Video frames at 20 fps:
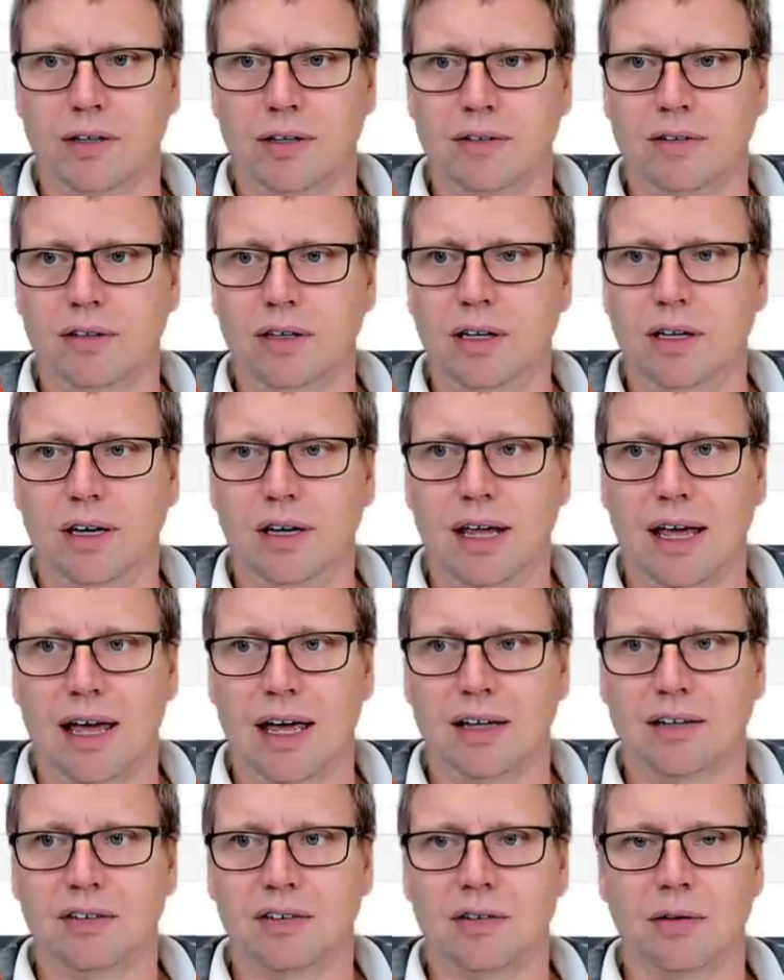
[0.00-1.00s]
see it
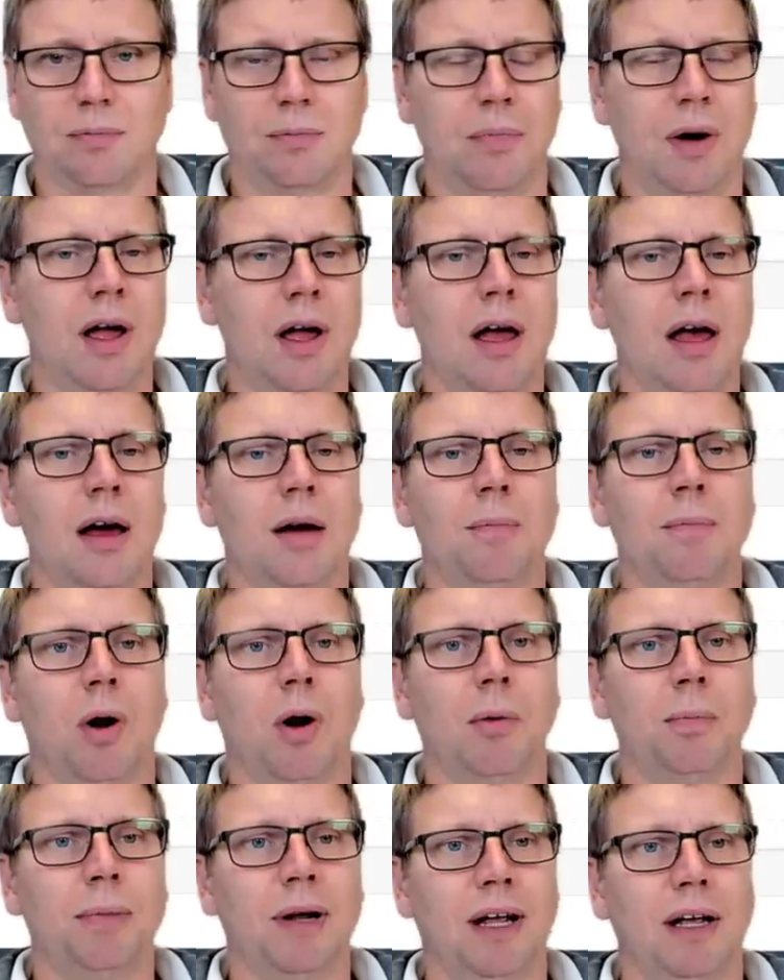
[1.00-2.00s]
adds some
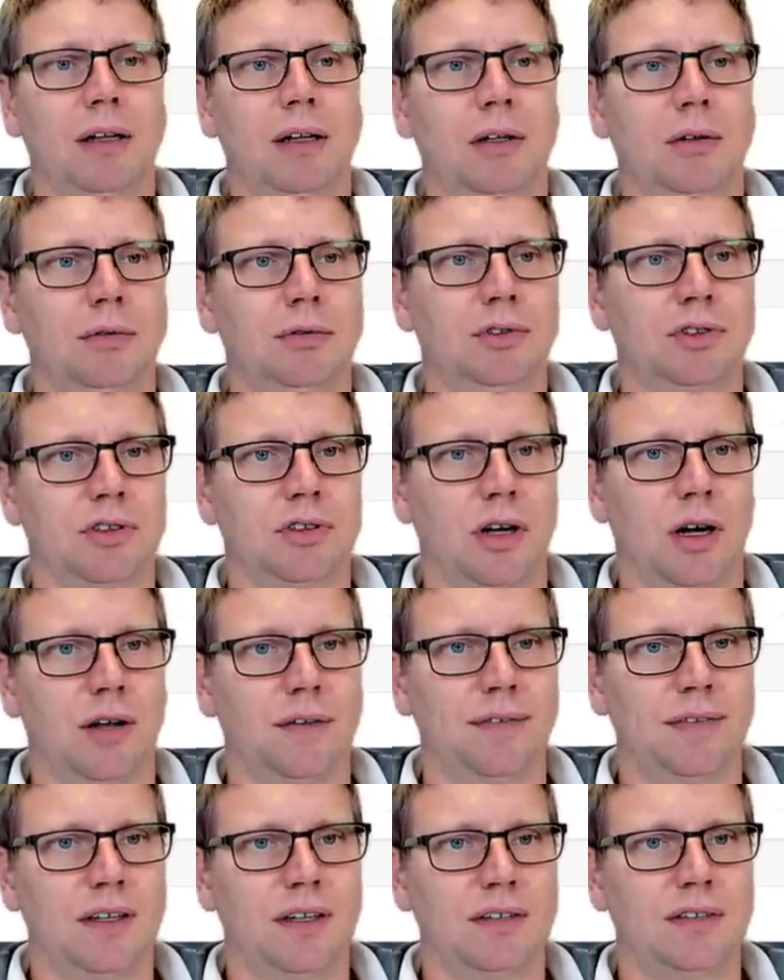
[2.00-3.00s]
more payloads on this